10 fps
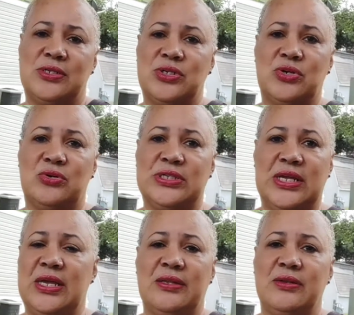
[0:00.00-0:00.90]
you know, it's
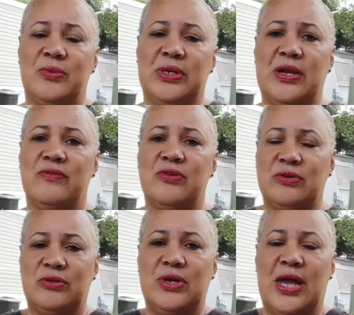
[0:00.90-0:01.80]
hidden or whatever.
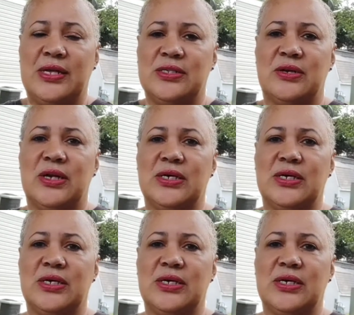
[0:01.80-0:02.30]
You guys are,